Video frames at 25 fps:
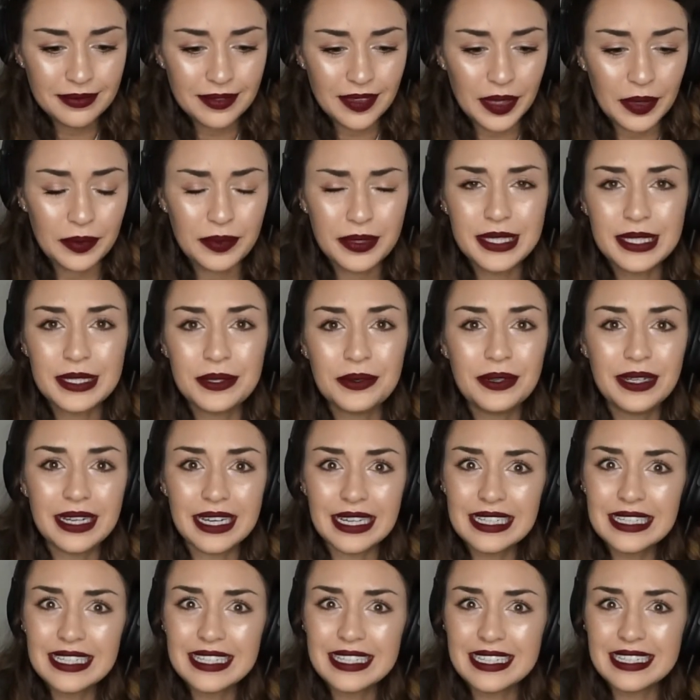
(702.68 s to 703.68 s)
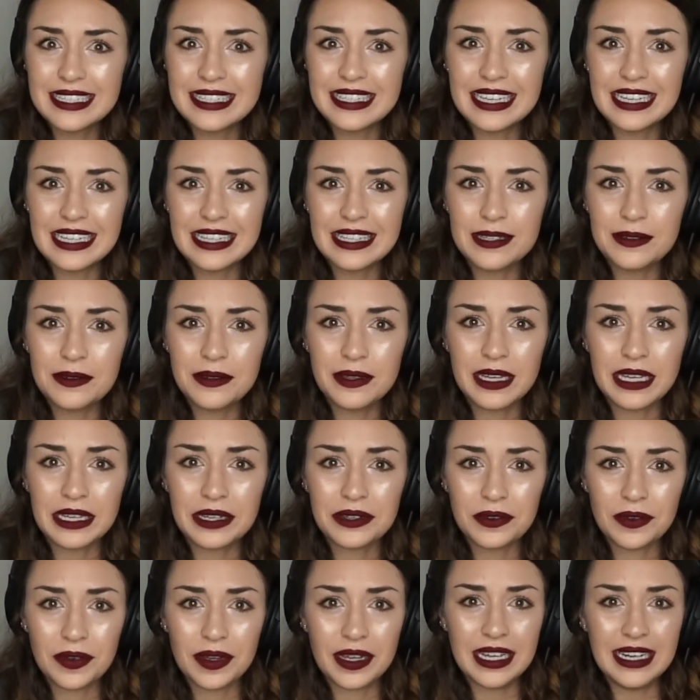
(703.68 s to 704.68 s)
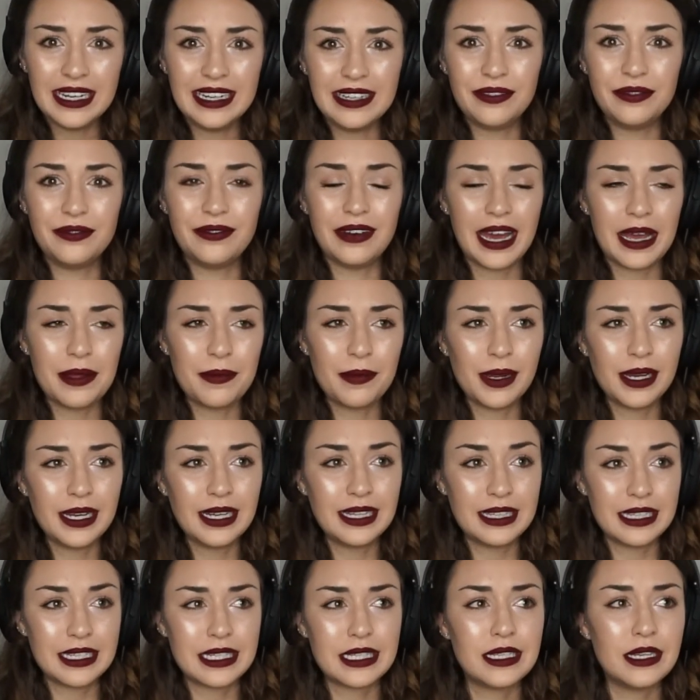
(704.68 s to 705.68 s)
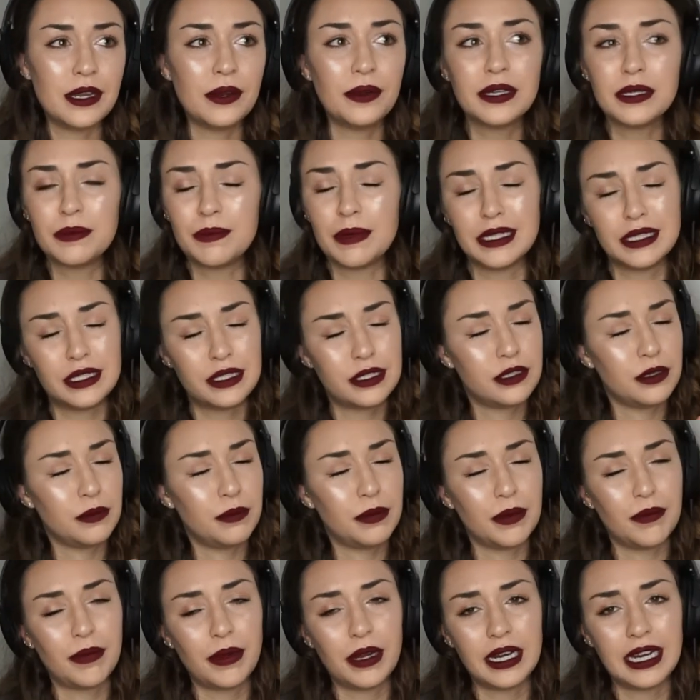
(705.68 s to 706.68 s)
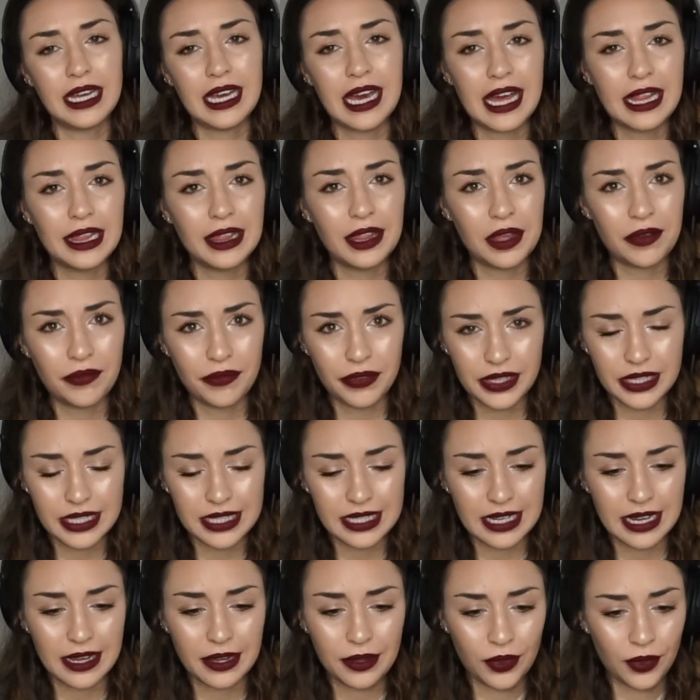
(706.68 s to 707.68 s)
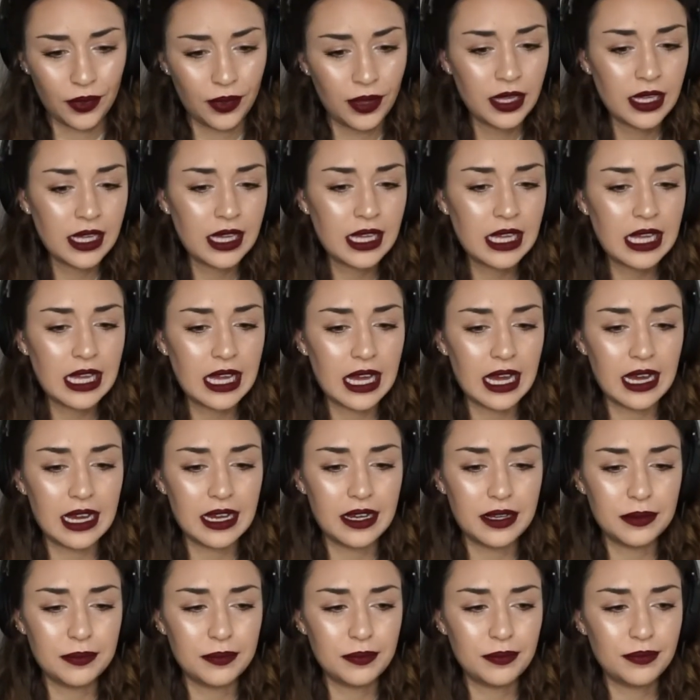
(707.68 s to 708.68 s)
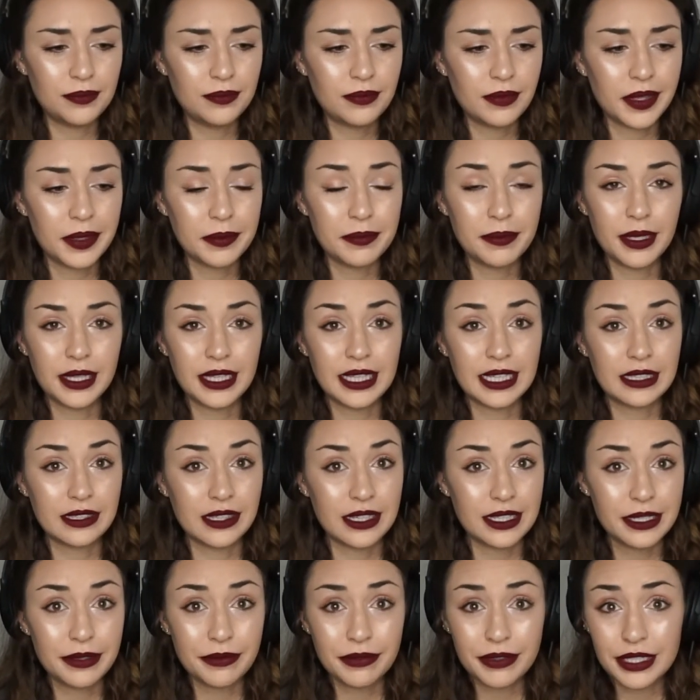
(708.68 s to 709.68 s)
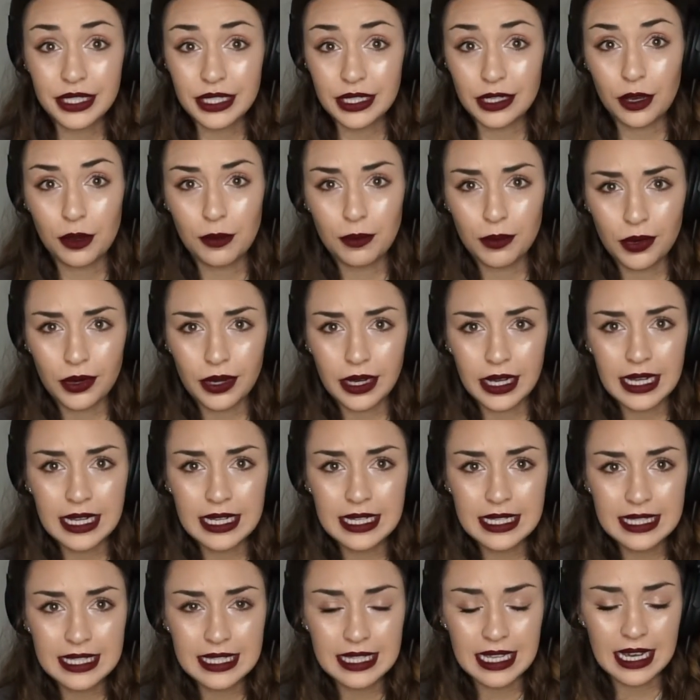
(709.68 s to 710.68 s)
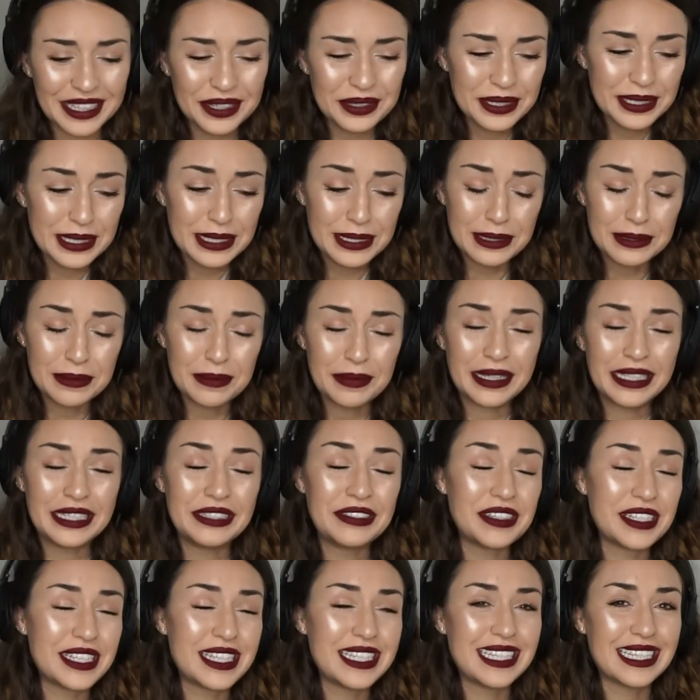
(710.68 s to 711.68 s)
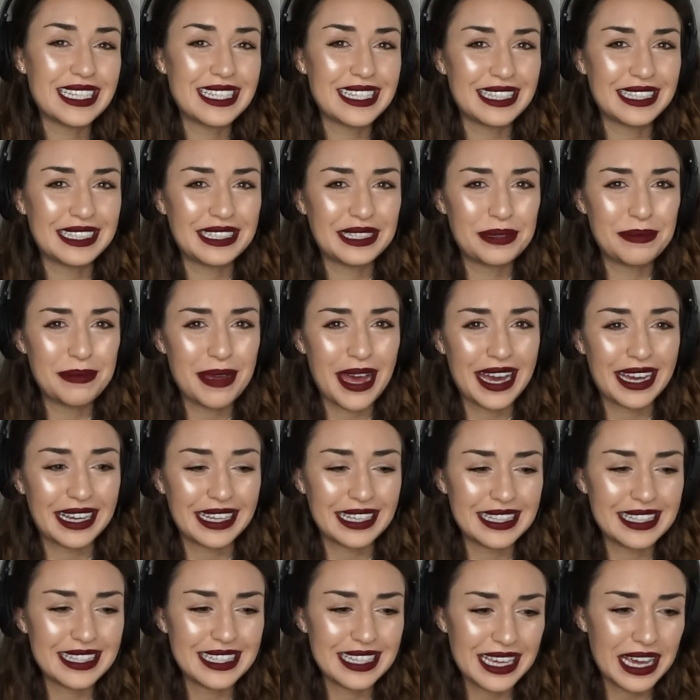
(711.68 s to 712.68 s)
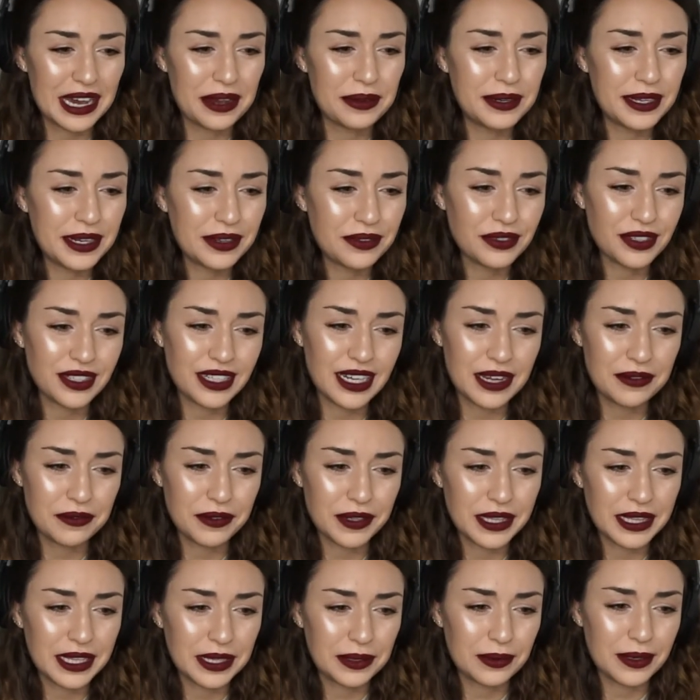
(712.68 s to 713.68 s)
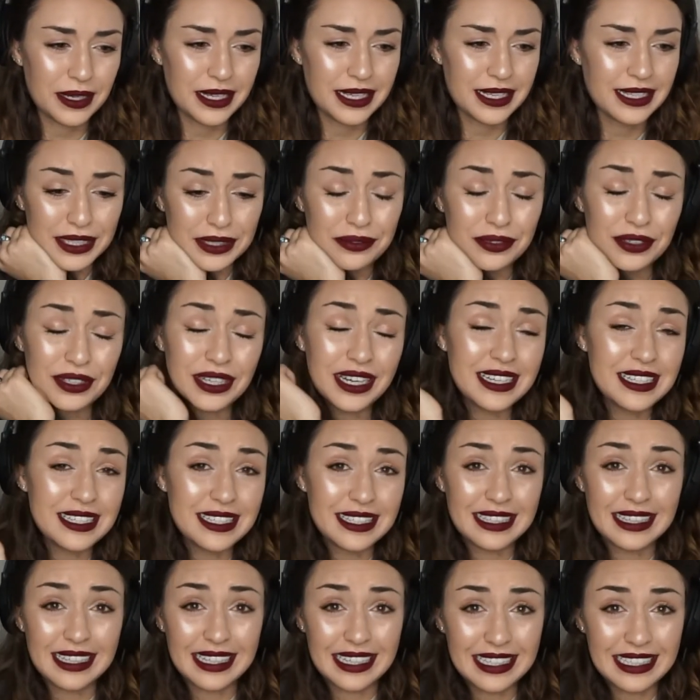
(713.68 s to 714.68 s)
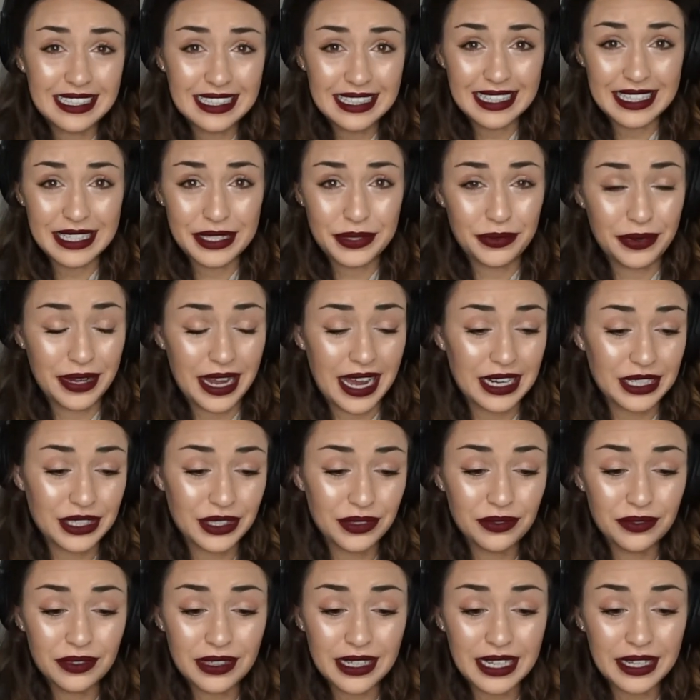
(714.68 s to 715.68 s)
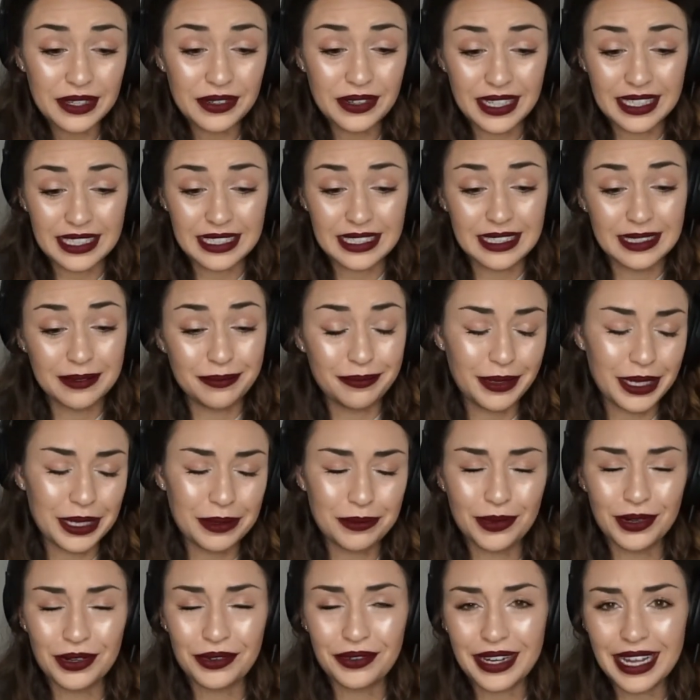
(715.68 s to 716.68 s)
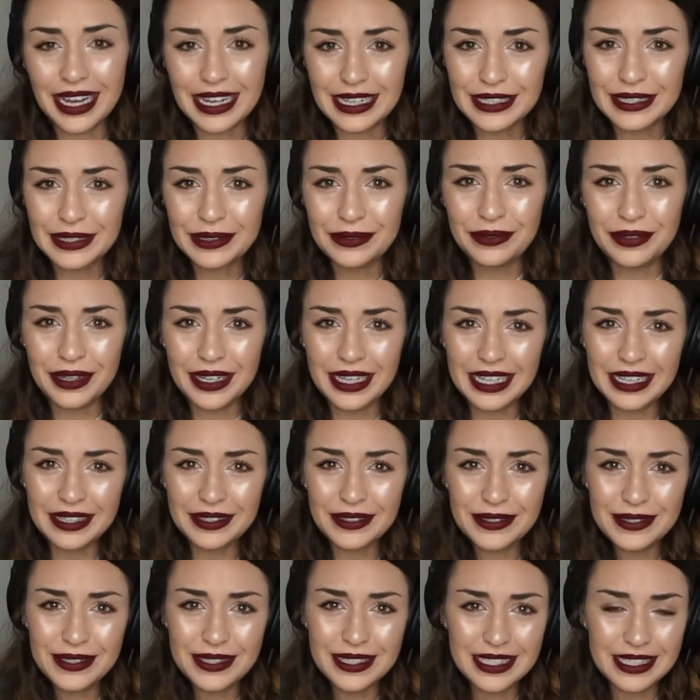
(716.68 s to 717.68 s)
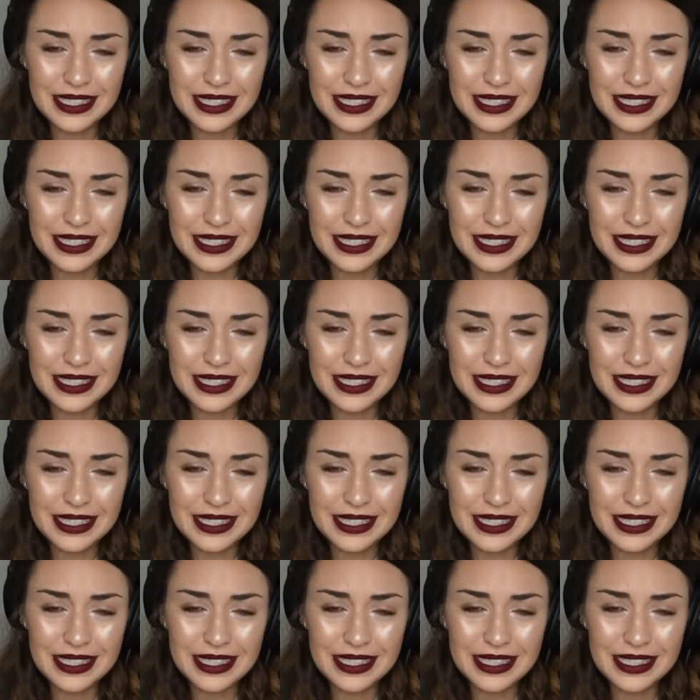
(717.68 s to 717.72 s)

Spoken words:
It was so nice to see it so like green and vibrant. The snow has been super pretty. I love the snow. I'm building lots of snow boys. It was super interesting to look back and see how different everything was. If you guys liked this reaction video, I can make more reaction videos